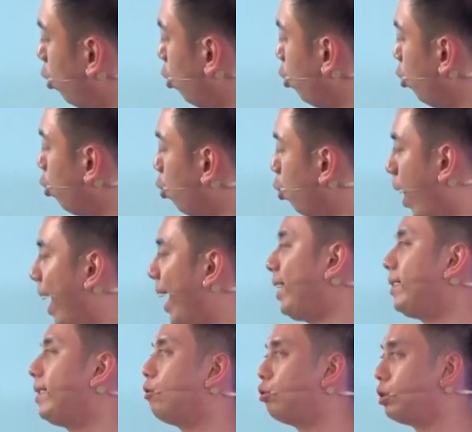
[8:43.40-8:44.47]
why
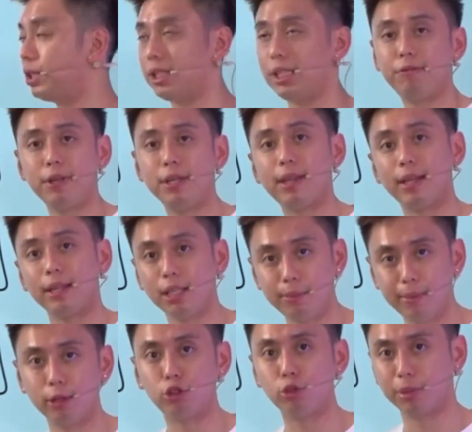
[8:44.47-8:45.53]
they're receiving that
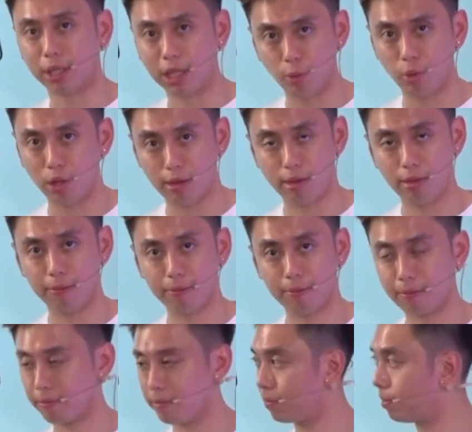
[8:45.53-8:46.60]
email to begin with.
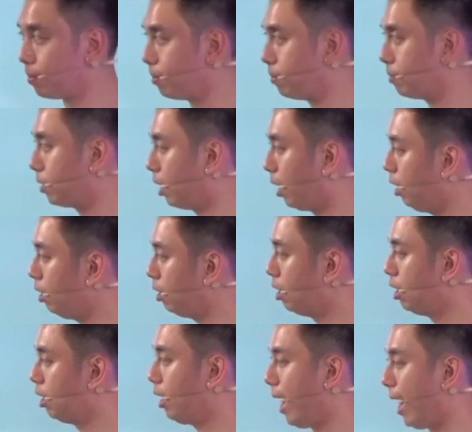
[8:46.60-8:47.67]
Okay?
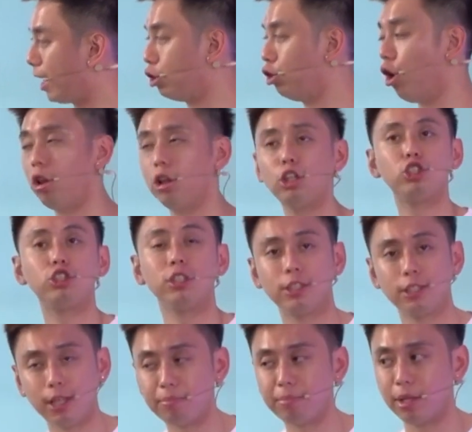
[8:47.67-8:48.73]
Acknowledge the
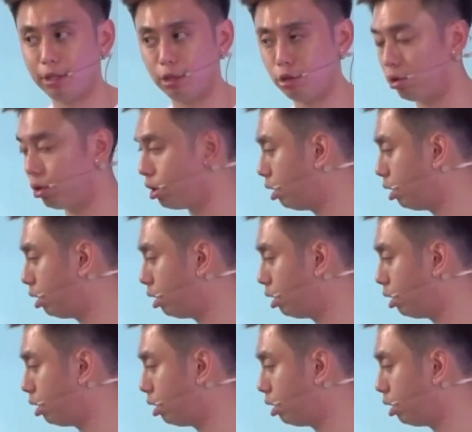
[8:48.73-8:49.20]
step that they took.